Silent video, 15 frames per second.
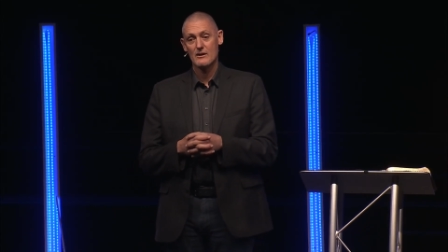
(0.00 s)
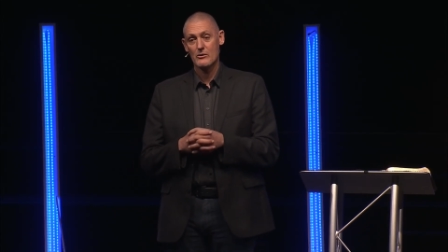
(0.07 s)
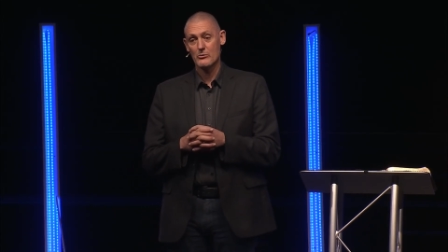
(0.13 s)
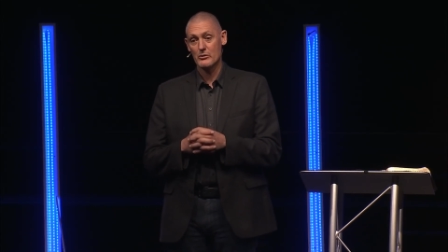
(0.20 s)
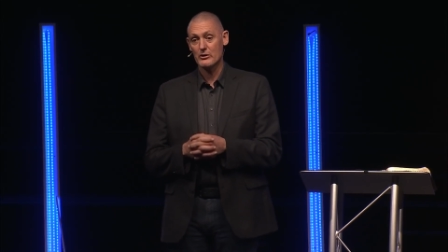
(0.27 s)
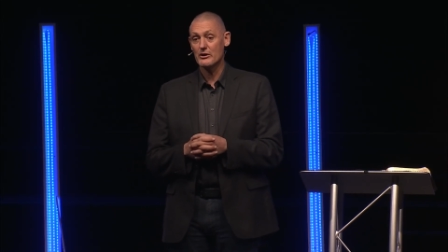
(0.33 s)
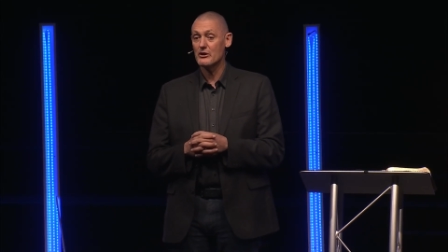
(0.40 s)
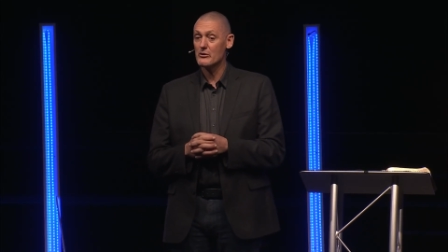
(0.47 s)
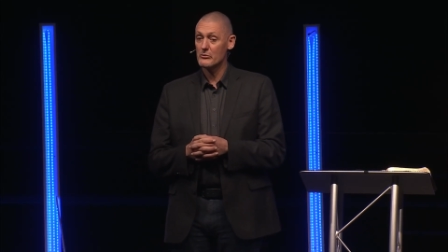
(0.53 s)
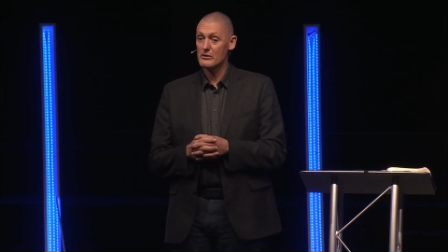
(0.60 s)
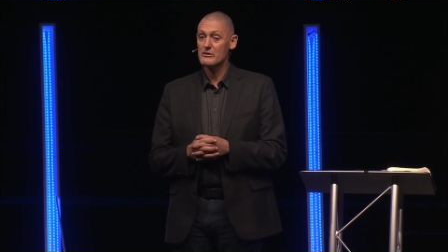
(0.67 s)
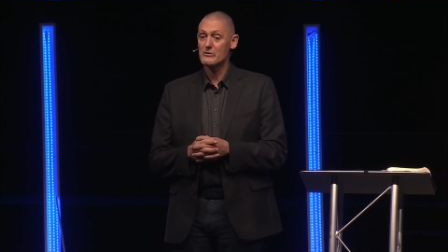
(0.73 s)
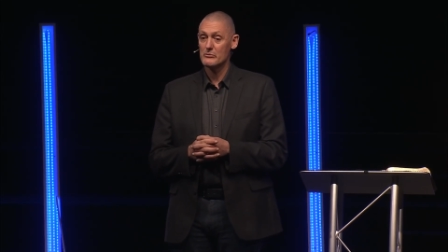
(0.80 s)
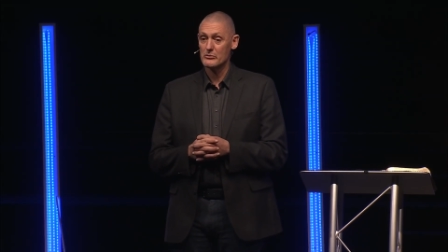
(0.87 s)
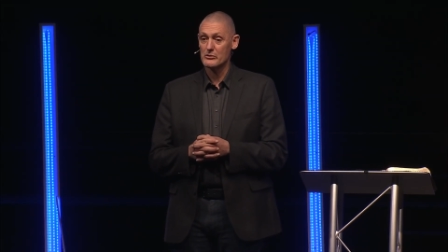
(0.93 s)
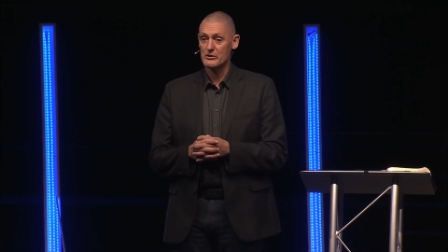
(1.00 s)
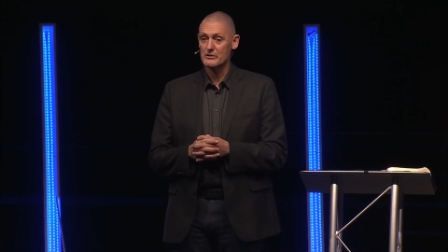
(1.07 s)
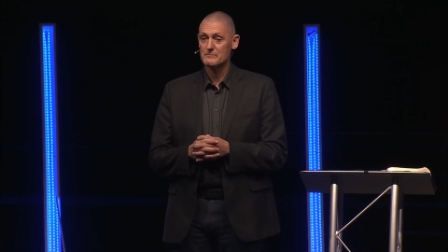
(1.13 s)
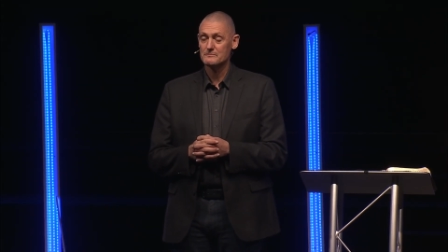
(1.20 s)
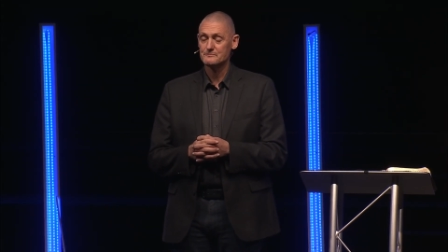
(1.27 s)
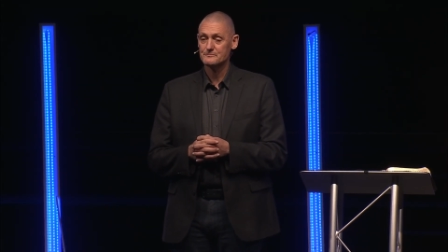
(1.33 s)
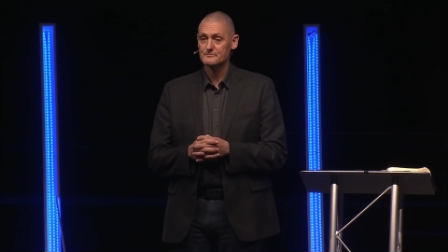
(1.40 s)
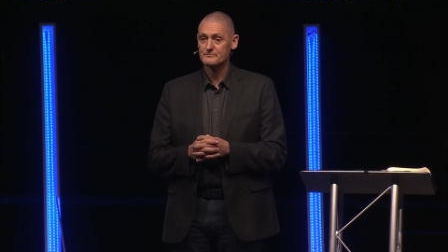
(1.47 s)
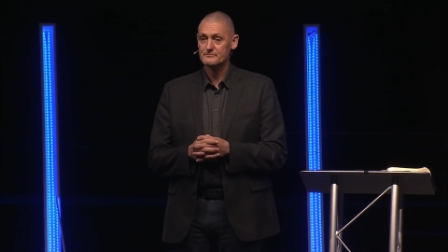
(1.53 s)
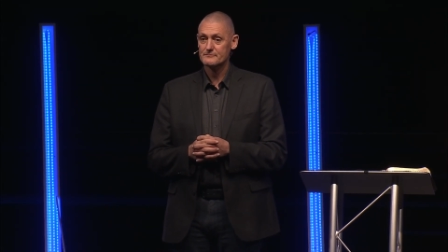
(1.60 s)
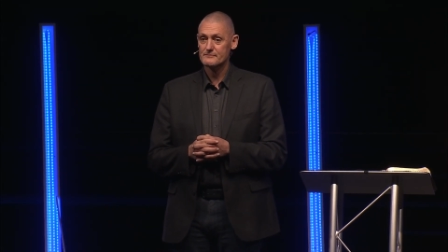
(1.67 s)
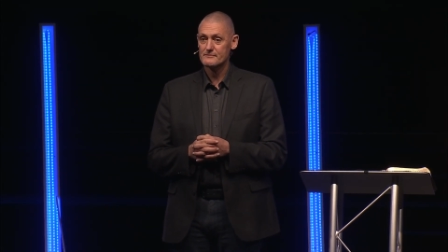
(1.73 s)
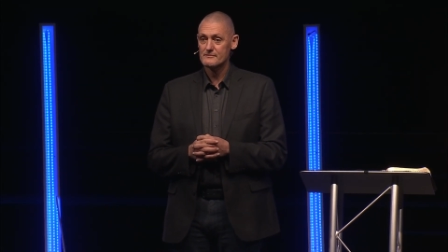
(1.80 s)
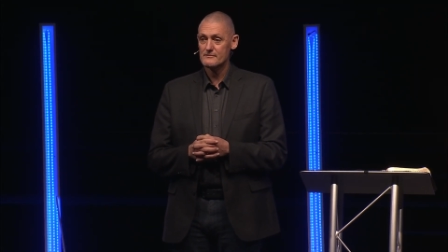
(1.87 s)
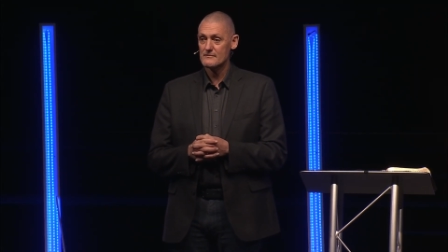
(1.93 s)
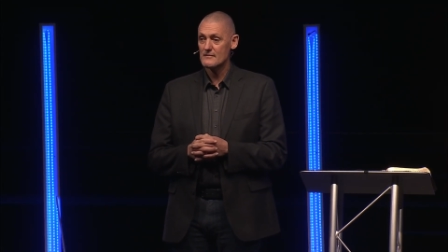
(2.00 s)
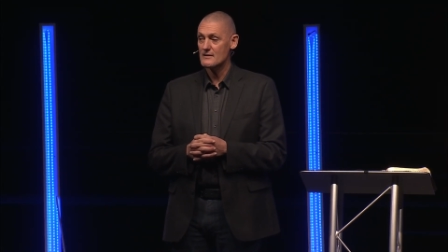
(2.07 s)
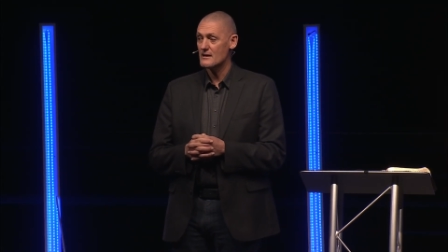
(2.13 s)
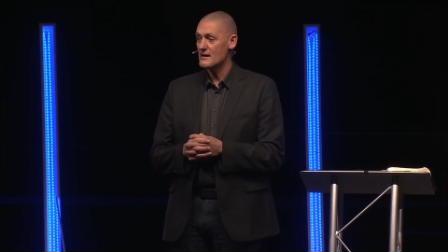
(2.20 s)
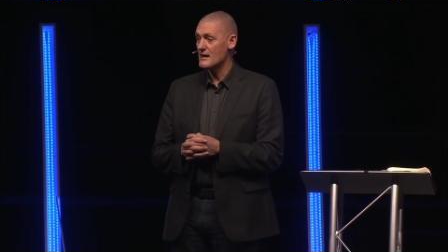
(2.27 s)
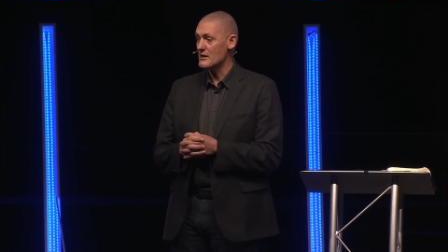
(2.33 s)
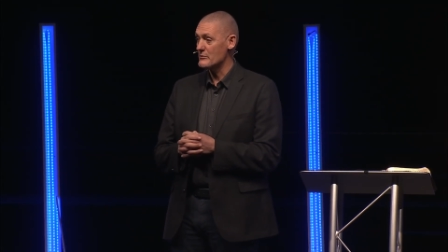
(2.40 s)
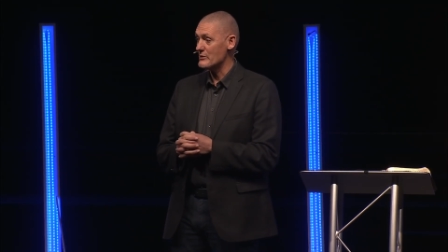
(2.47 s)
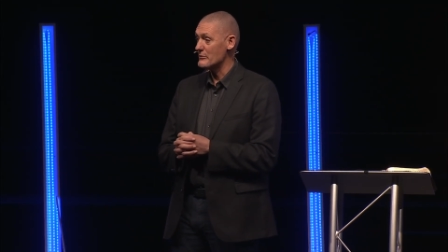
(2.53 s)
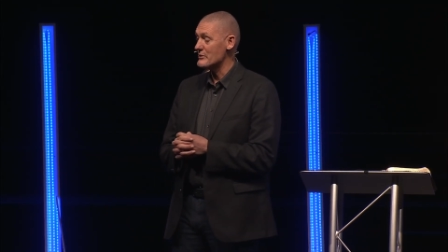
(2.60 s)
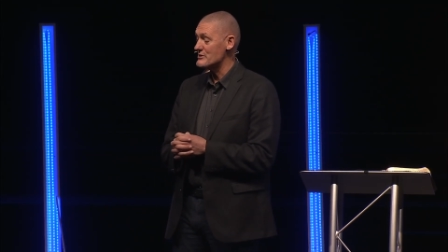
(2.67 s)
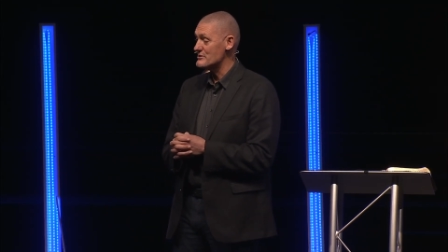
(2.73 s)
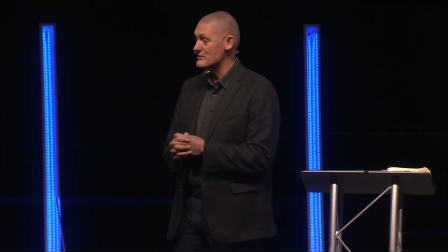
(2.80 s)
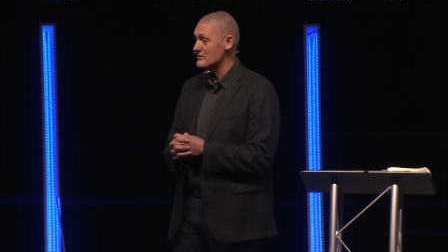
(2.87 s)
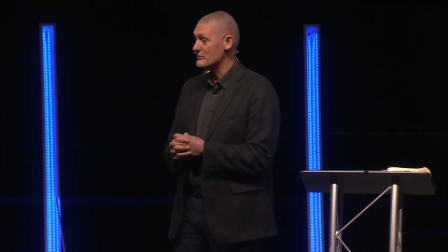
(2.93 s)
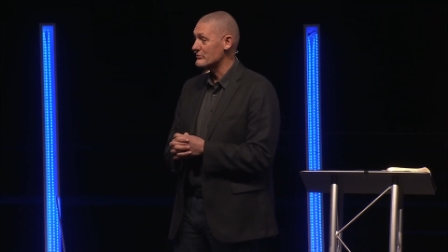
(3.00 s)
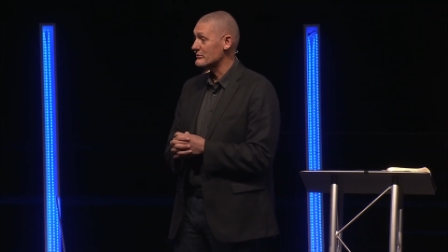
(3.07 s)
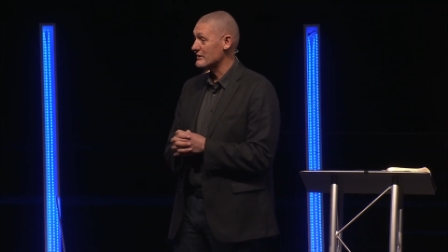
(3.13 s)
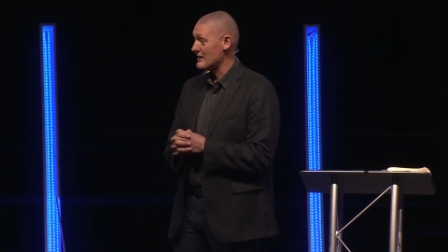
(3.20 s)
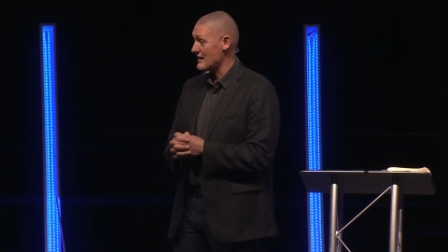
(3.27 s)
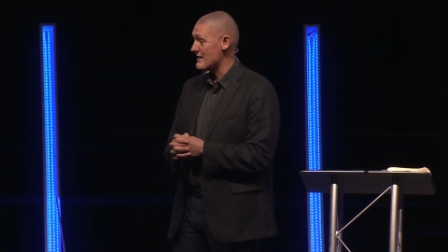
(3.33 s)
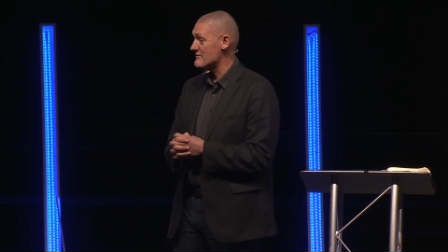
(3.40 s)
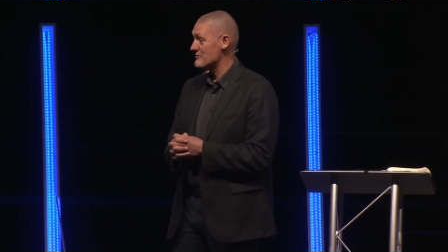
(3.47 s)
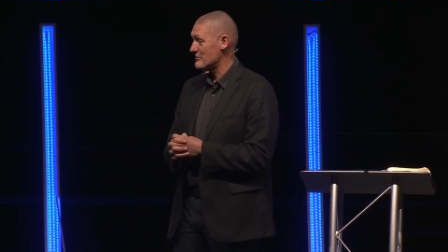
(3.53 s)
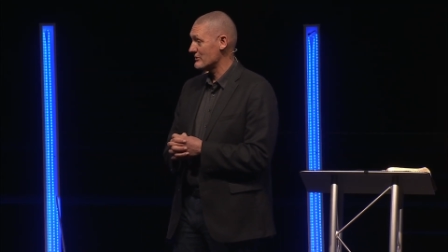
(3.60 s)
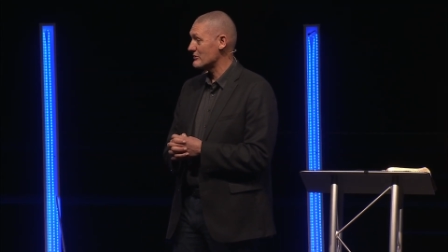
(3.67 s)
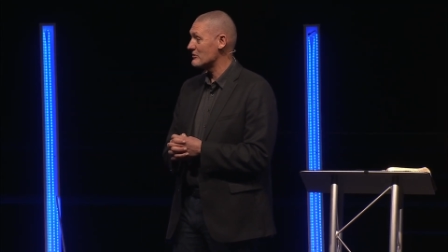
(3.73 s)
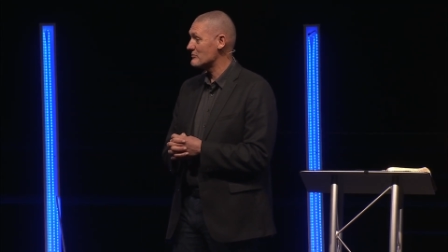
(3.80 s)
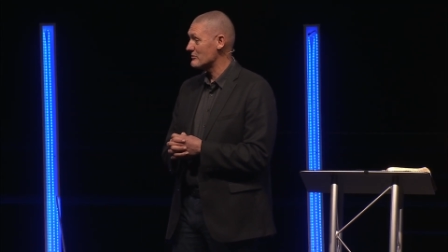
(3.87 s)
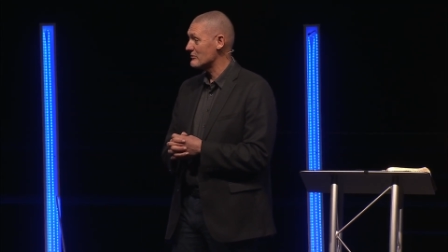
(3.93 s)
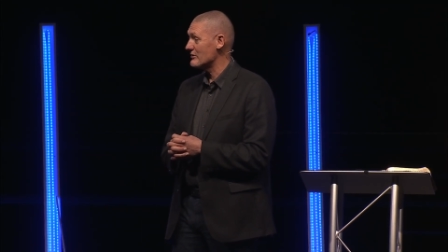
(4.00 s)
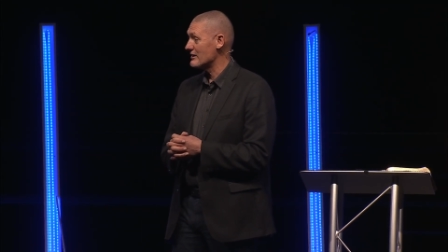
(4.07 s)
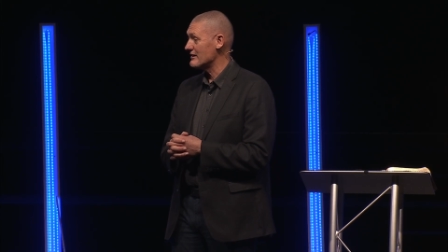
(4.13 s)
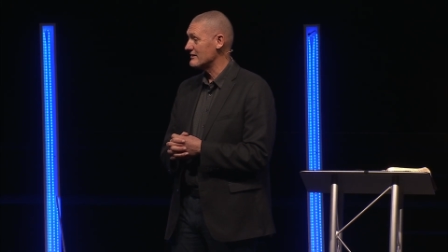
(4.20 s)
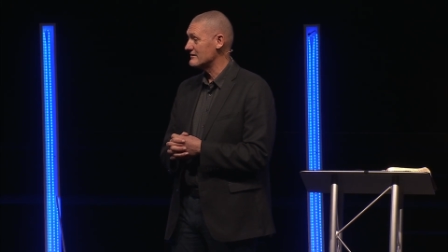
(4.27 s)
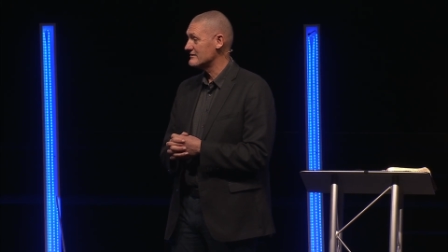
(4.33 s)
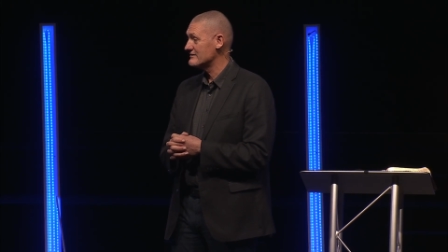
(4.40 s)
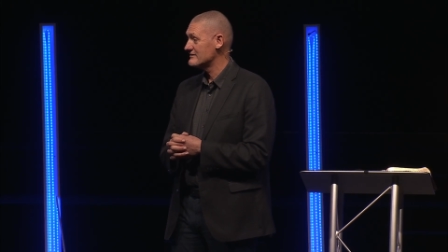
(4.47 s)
We're going to win the war, and when we do, we're going to have a big old parade.